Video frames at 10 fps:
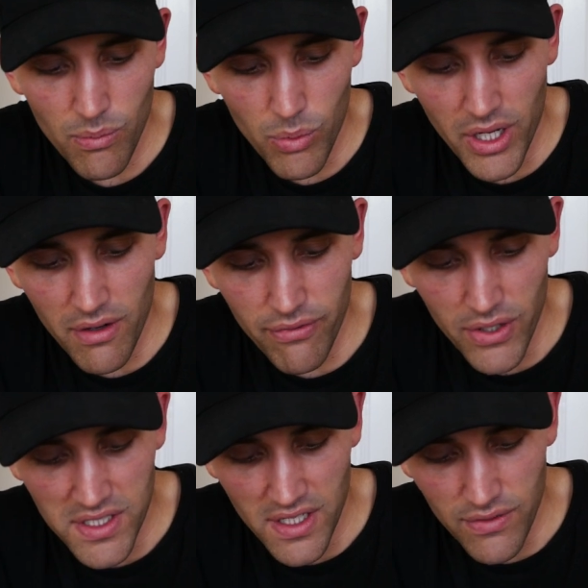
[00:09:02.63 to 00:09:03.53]
we're going to
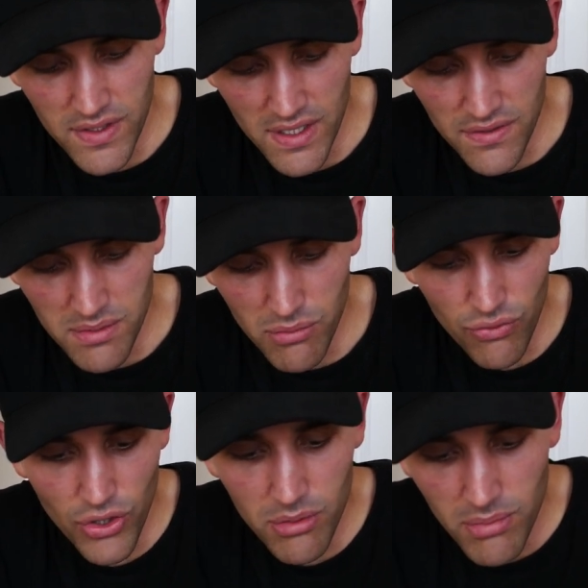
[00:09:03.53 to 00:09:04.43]
first give ourselves some more
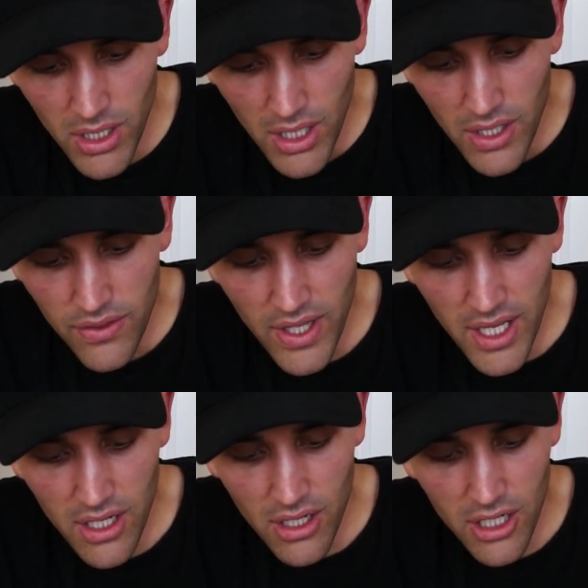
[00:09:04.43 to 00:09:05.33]
room.
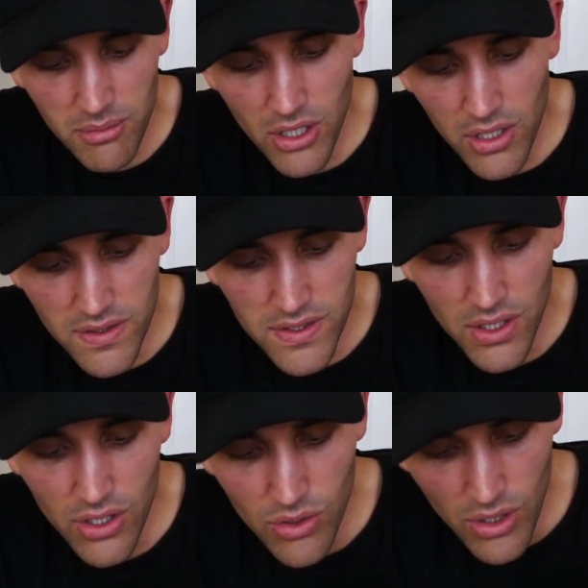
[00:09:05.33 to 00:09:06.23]
Then I'm going
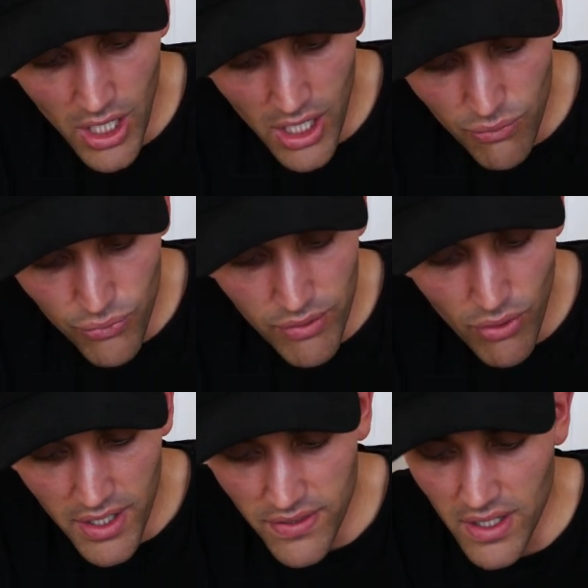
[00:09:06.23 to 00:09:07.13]
to
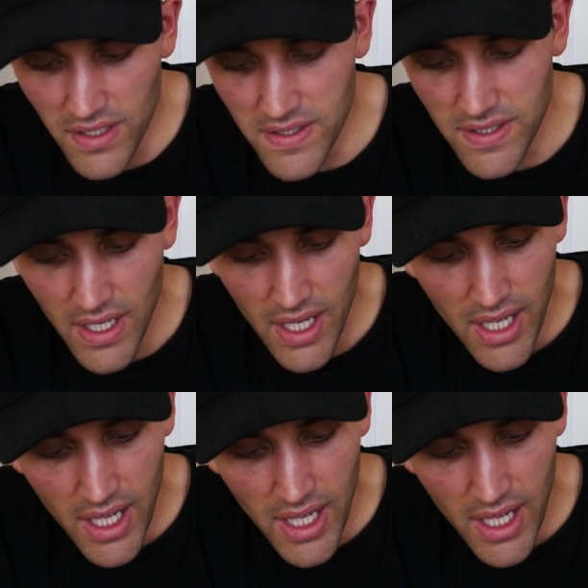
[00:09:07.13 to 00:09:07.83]
rewrite this